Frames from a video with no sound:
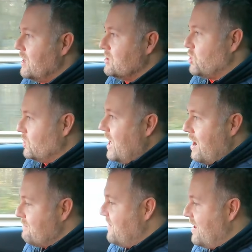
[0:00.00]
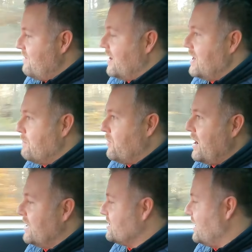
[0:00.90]
So yeah, I'm very, very
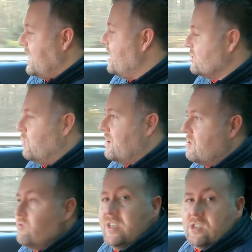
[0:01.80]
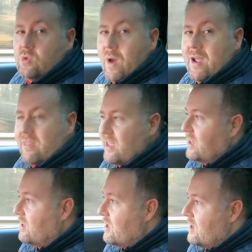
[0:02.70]
impressed, and again, it's one of the reasons why I think